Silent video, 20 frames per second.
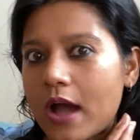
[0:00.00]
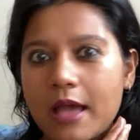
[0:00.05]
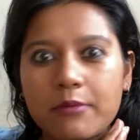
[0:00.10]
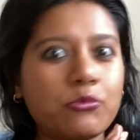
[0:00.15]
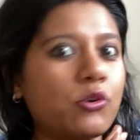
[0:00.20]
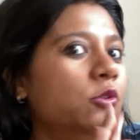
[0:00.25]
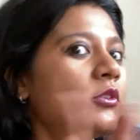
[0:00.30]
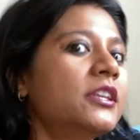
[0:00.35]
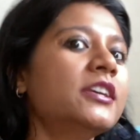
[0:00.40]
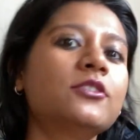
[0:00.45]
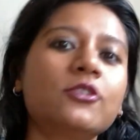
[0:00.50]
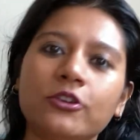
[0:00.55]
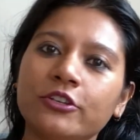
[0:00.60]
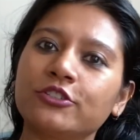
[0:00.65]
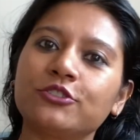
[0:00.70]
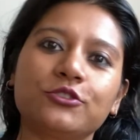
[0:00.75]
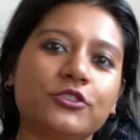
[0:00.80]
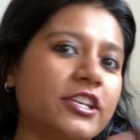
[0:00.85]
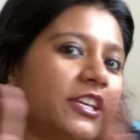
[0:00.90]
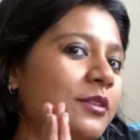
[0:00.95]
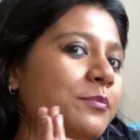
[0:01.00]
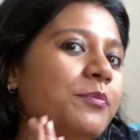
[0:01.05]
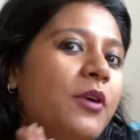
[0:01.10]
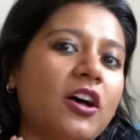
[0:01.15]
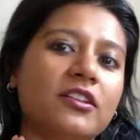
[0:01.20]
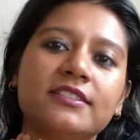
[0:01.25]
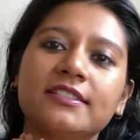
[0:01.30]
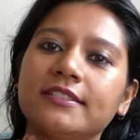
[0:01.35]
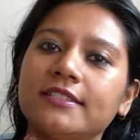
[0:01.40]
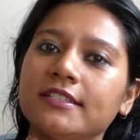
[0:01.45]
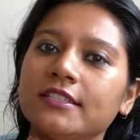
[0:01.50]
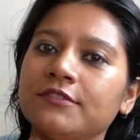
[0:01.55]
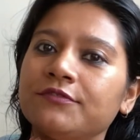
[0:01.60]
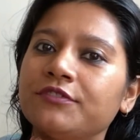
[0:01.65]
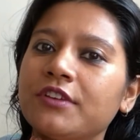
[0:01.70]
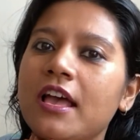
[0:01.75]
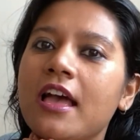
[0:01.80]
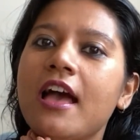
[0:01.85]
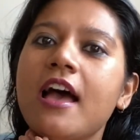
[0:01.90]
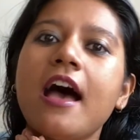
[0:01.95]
I'm only going to think positive,